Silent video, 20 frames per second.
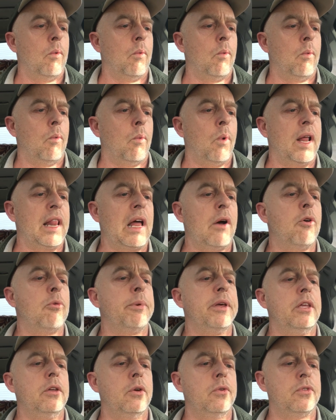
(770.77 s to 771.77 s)
While I will
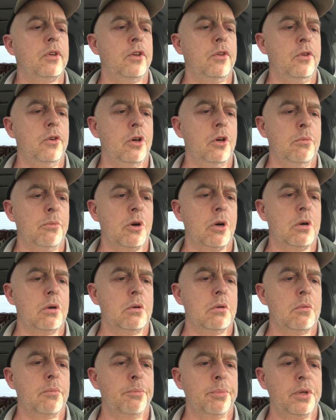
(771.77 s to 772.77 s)
be using humor,
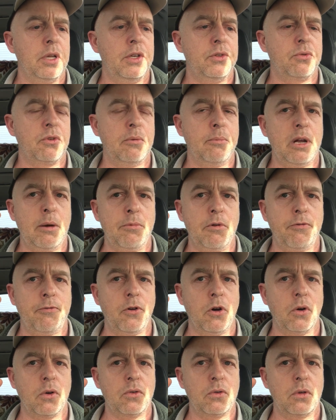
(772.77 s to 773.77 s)
please remember,
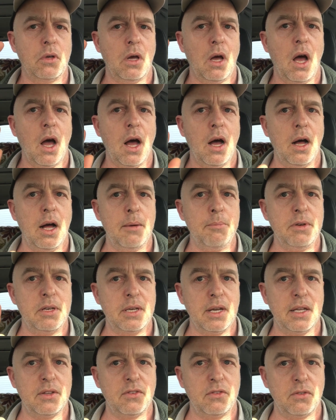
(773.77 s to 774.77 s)
folks, I'm
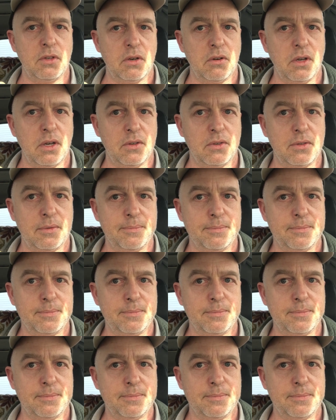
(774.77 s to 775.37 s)
dead serious.